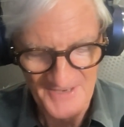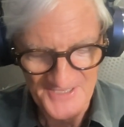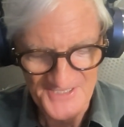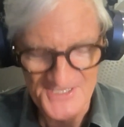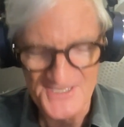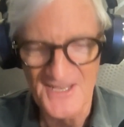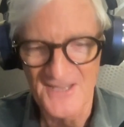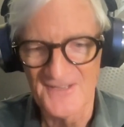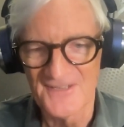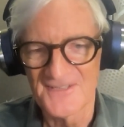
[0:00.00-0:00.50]

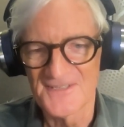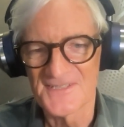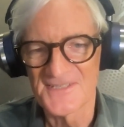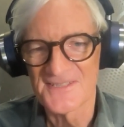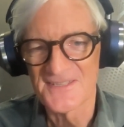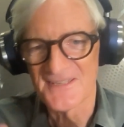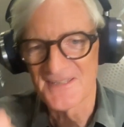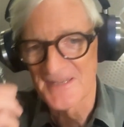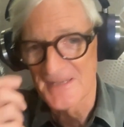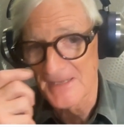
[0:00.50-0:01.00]
son
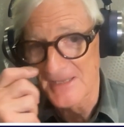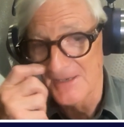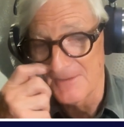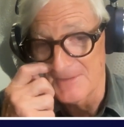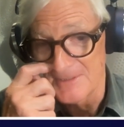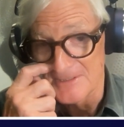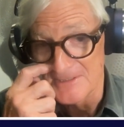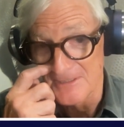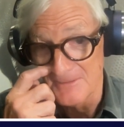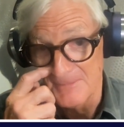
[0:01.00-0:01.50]
has come
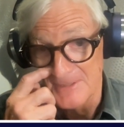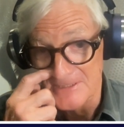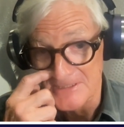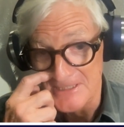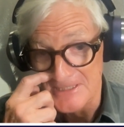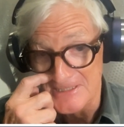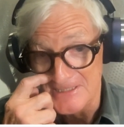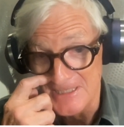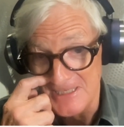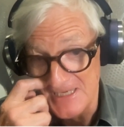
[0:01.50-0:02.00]
into the
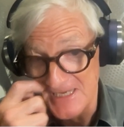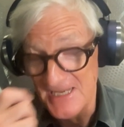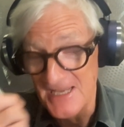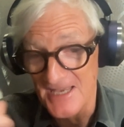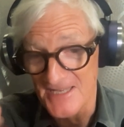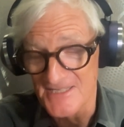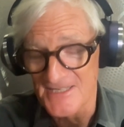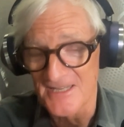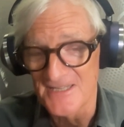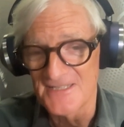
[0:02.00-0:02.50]
business and he
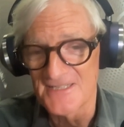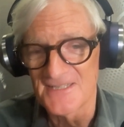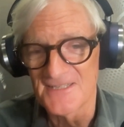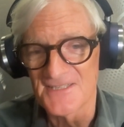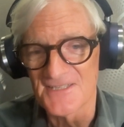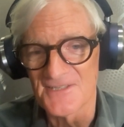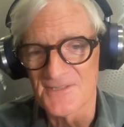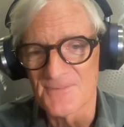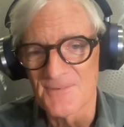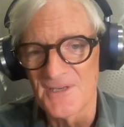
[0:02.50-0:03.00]
has
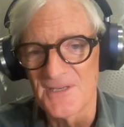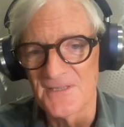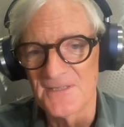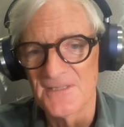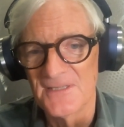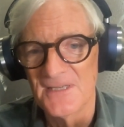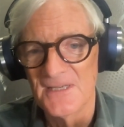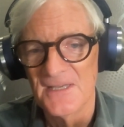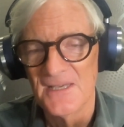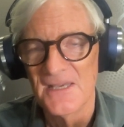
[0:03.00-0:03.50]
ideas as well.
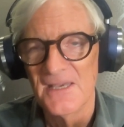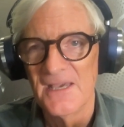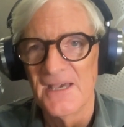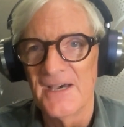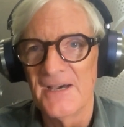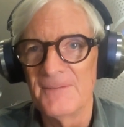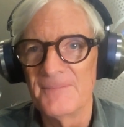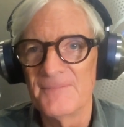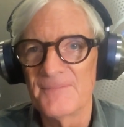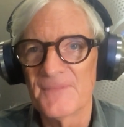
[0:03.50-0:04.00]

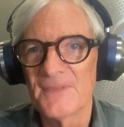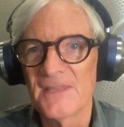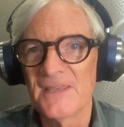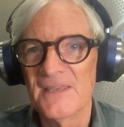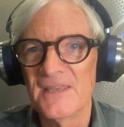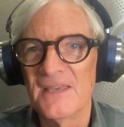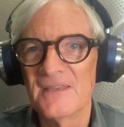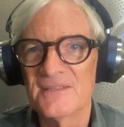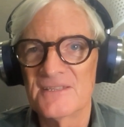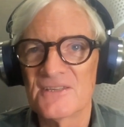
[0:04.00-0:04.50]

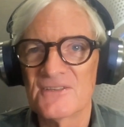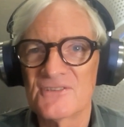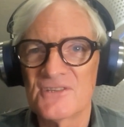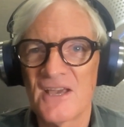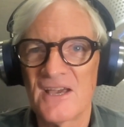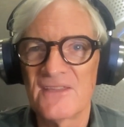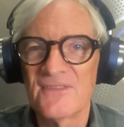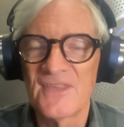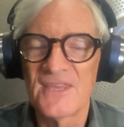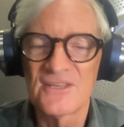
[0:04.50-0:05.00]

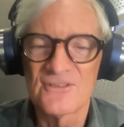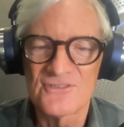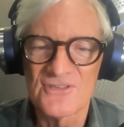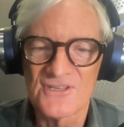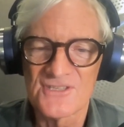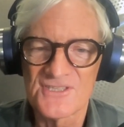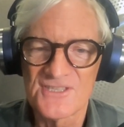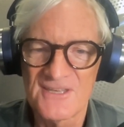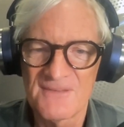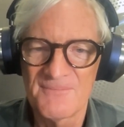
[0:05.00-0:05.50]
I think
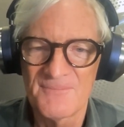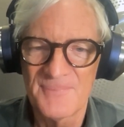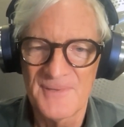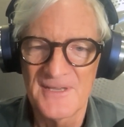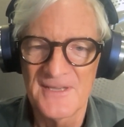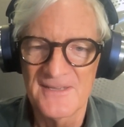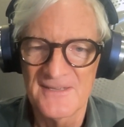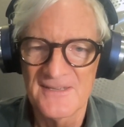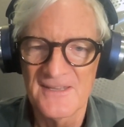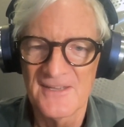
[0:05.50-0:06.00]
just
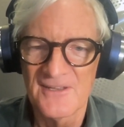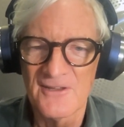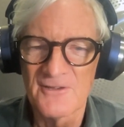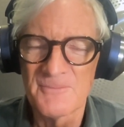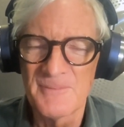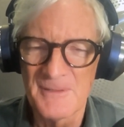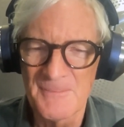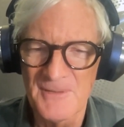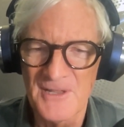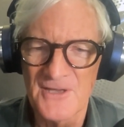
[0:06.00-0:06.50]
simply, a lot
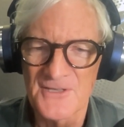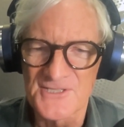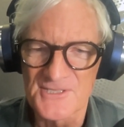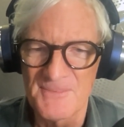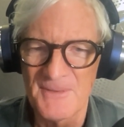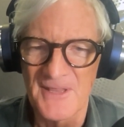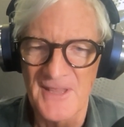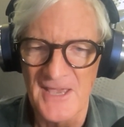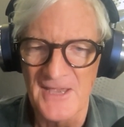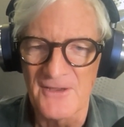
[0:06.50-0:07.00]
of people ask
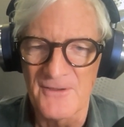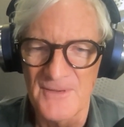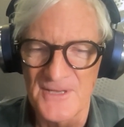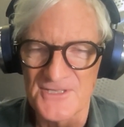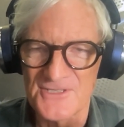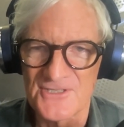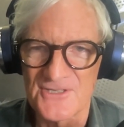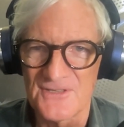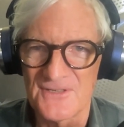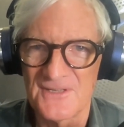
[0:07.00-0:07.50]
me that
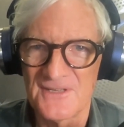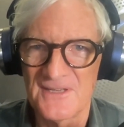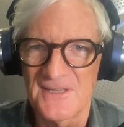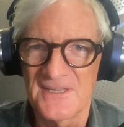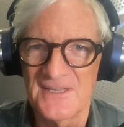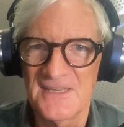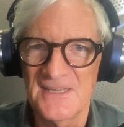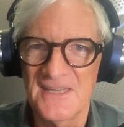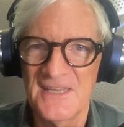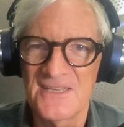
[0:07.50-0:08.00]
question,
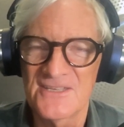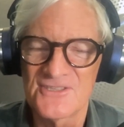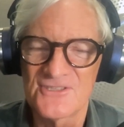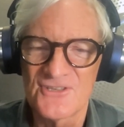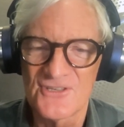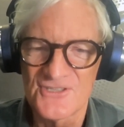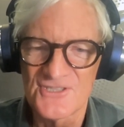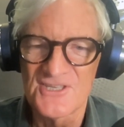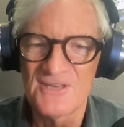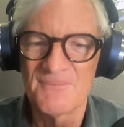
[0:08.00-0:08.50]
and it's
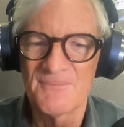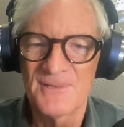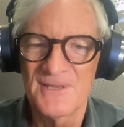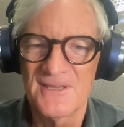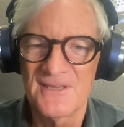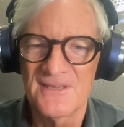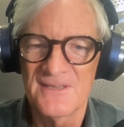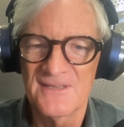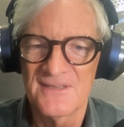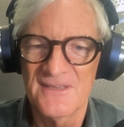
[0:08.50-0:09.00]
just
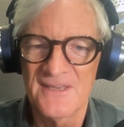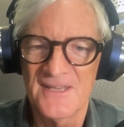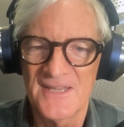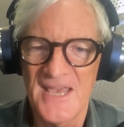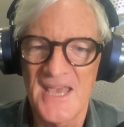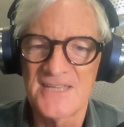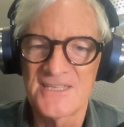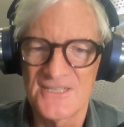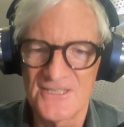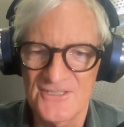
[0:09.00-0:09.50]
simply an
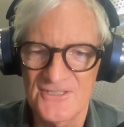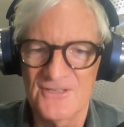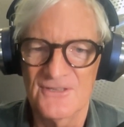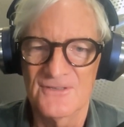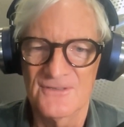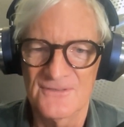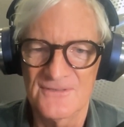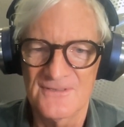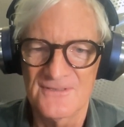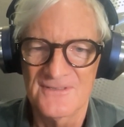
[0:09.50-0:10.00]

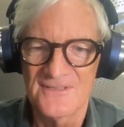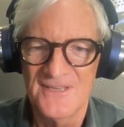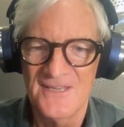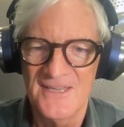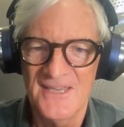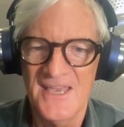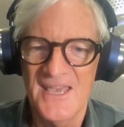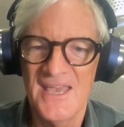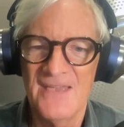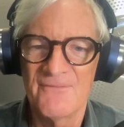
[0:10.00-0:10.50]
attitude
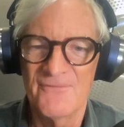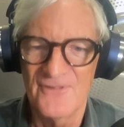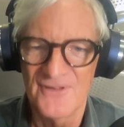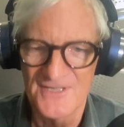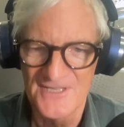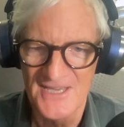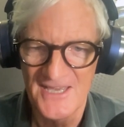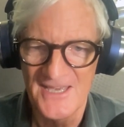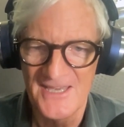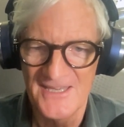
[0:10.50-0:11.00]
every
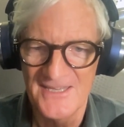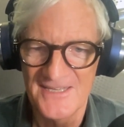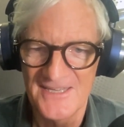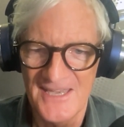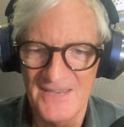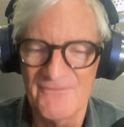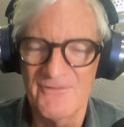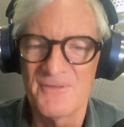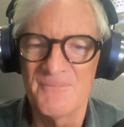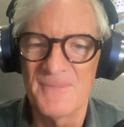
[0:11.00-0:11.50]
day,
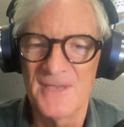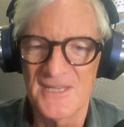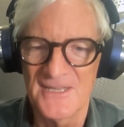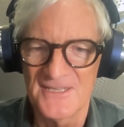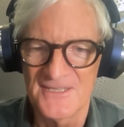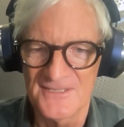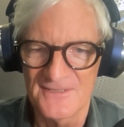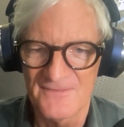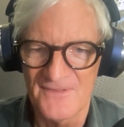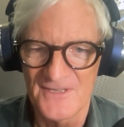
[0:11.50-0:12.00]
every
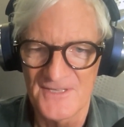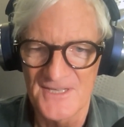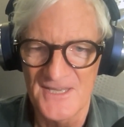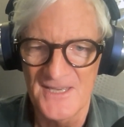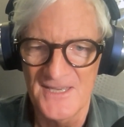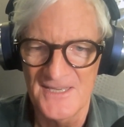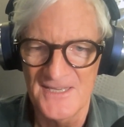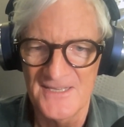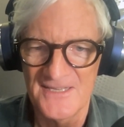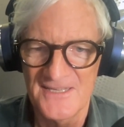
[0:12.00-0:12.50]
minute of the
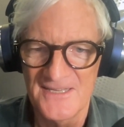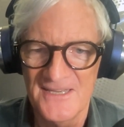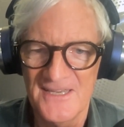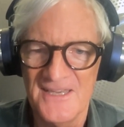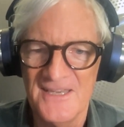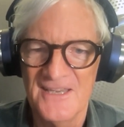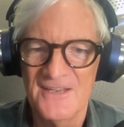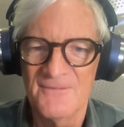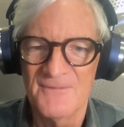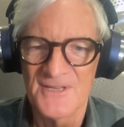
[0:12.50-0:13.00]
day.
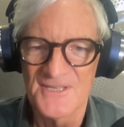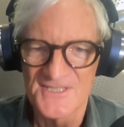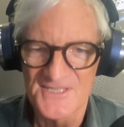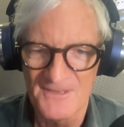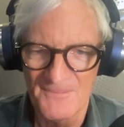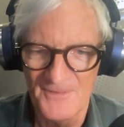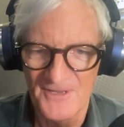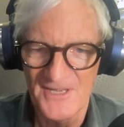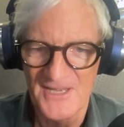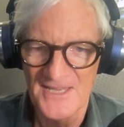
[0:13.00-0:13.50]
When
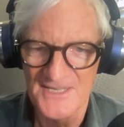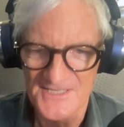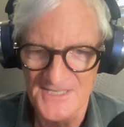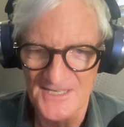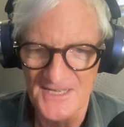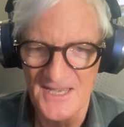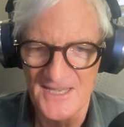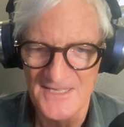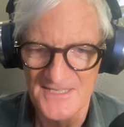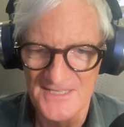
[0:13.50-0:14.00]
someone has
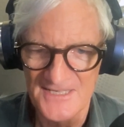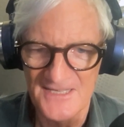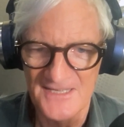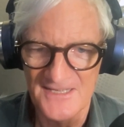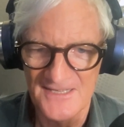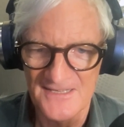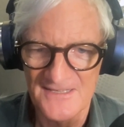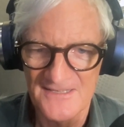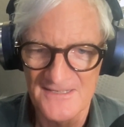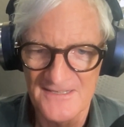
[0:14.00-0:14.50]
an
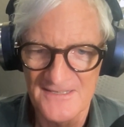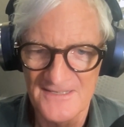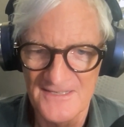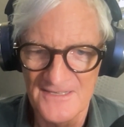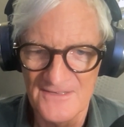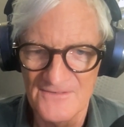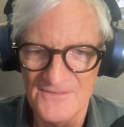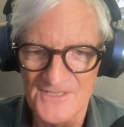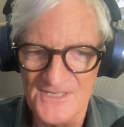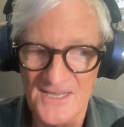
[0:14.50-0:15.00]
idea,
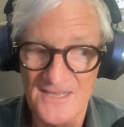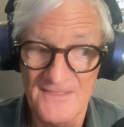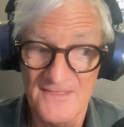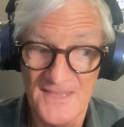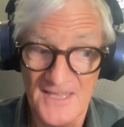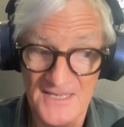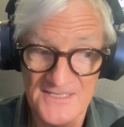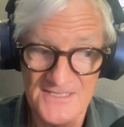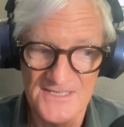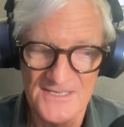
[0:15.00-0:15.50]
you say, that's